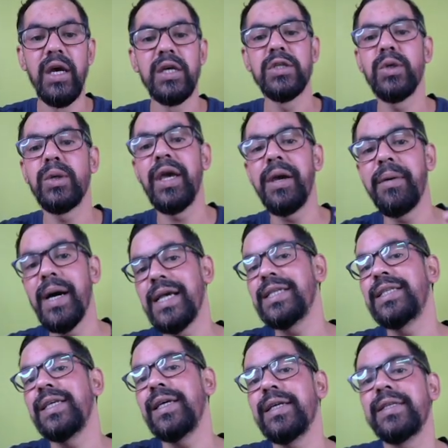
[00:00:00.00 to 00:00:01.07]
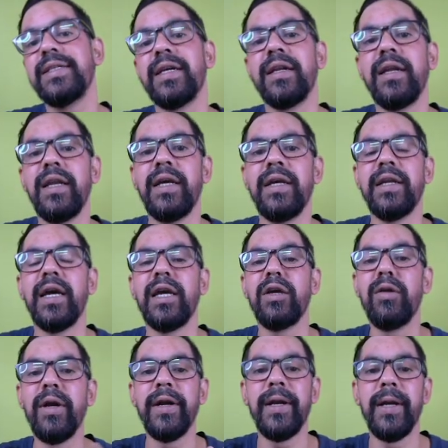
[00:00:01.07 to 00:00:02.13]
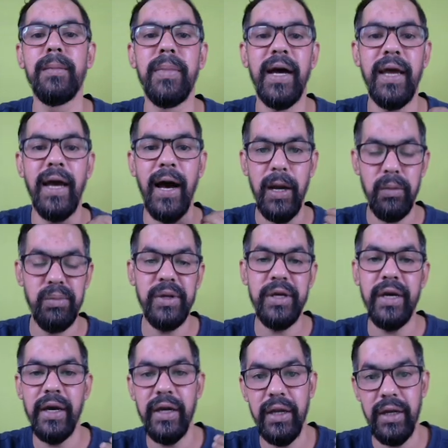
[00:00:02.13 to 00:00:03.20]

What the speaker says: so KYC is generally regulated by RBI